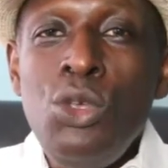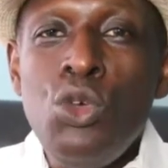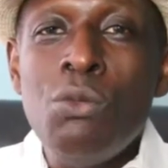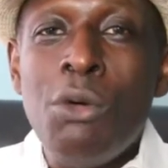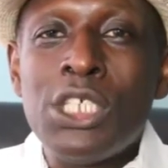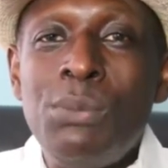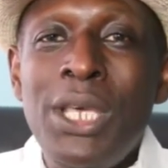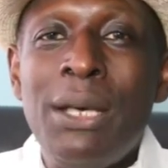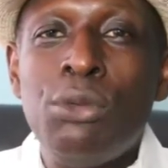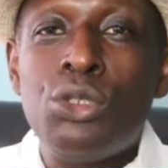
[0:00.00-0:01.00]
you must
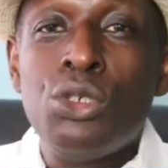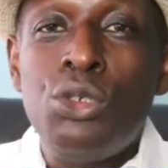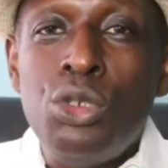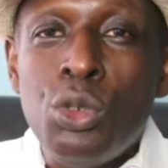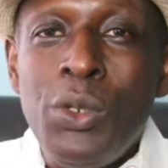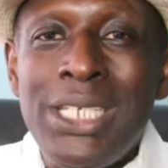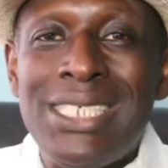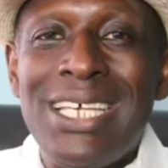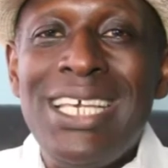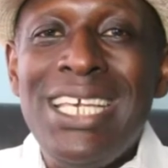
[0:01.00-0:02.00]
be able to do
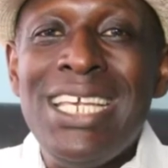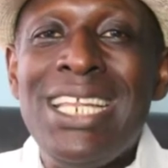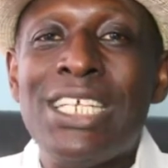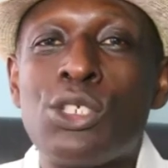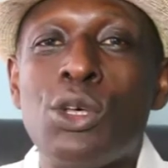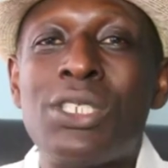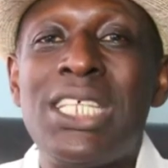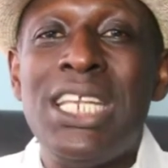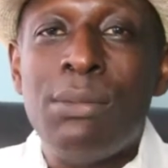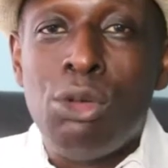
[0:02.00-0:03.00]
it in a
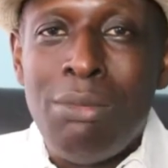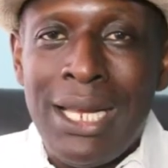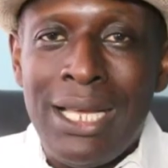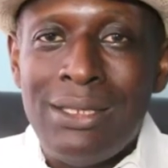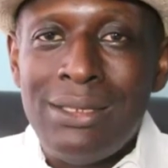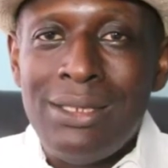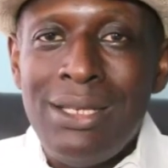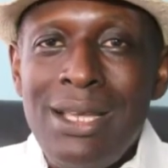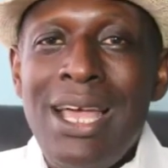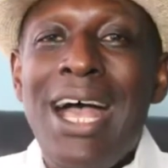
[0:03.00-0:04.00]
sustainable manner.
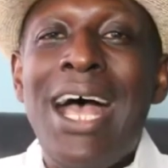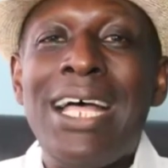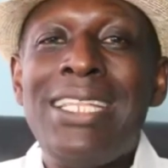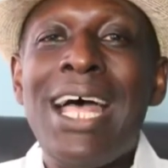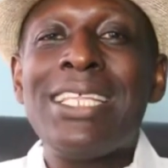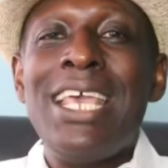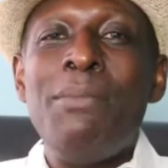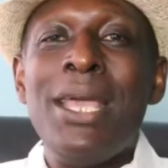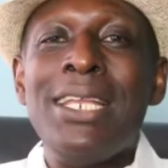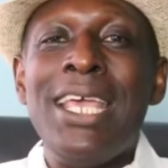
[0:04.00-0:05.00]
And that
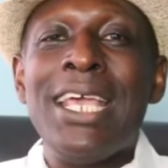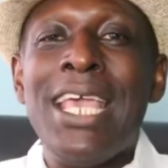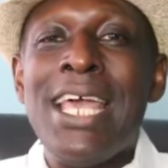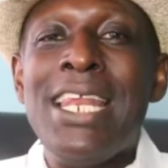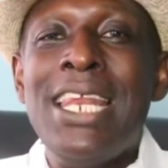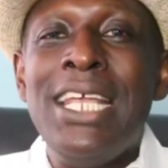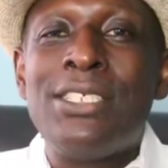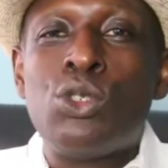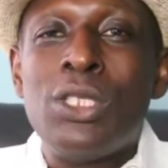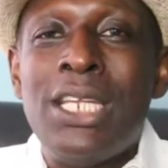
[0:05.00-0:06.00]
again
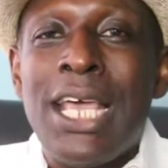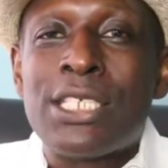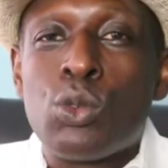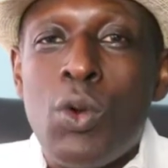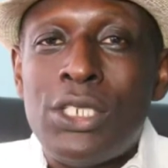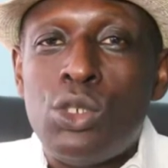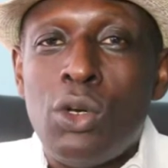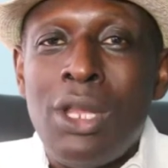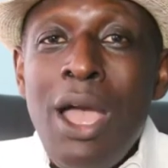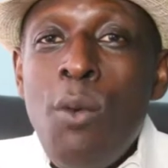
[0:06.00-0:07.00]
leads to the next
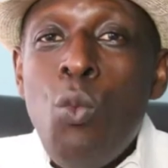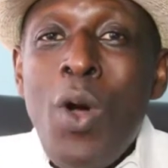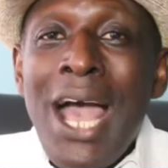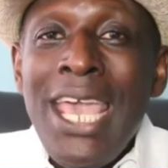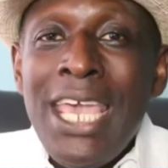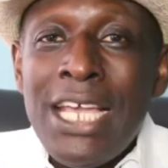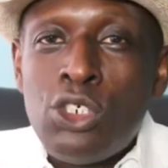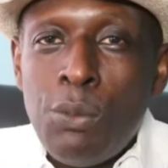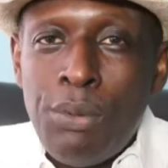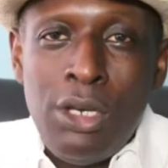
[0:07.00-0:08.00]
question why
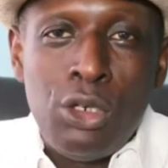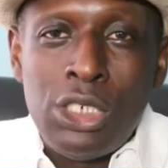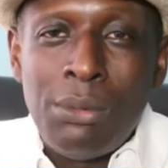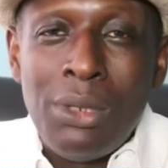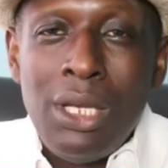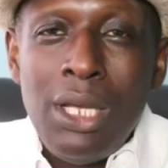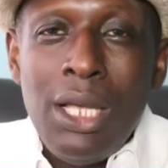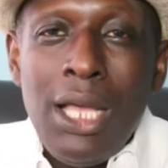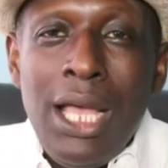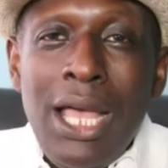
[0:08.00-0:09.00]
entrepreneurship?
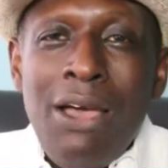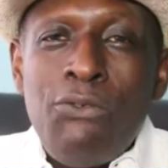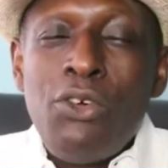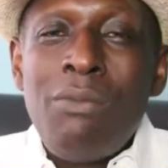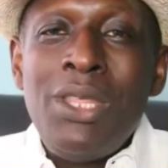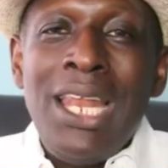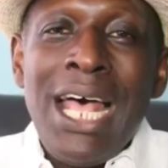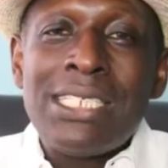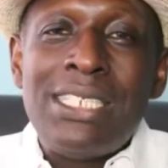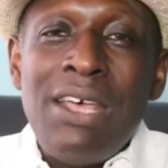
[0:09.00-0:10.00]
From the
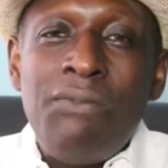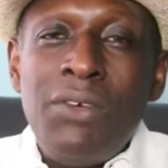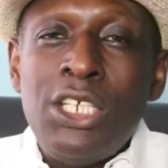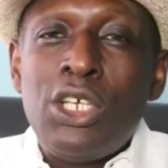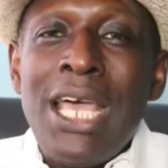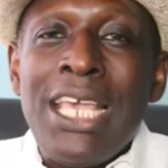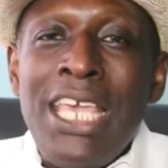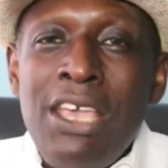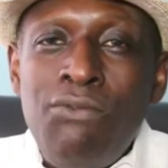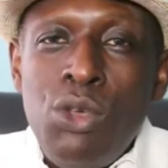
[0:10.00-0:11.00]
last definition I
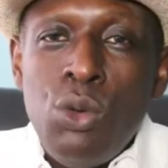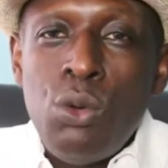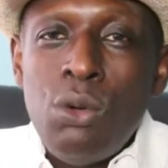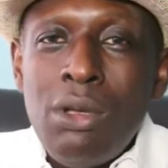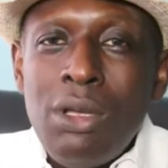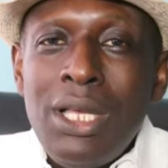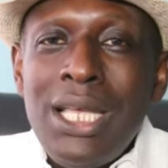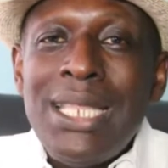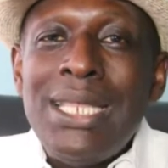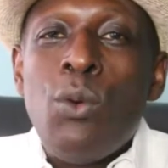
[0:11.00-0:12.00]
gave you,
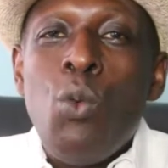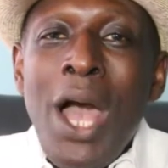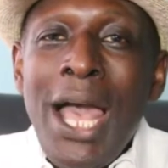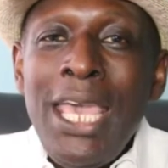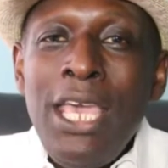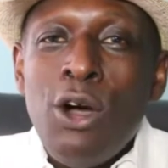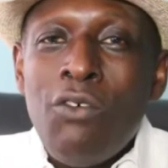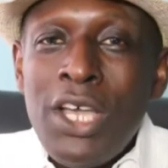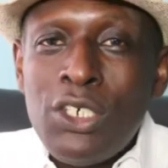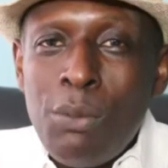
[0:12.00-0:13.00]
the why
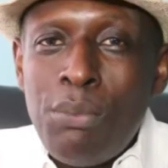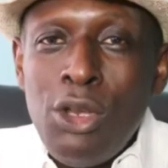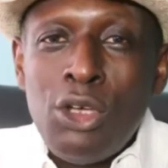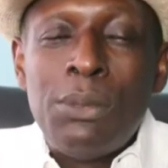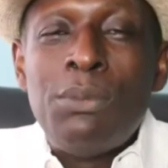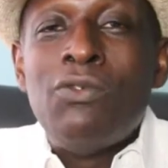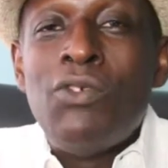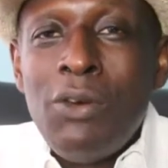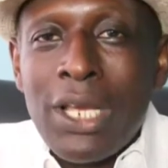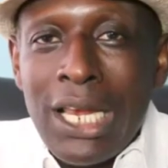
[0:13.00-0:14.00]
of entrepreneurship is
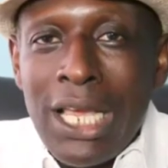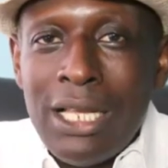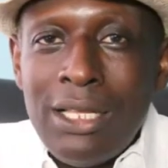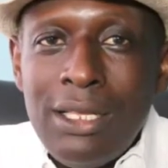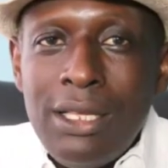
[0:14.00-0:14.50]
very clear.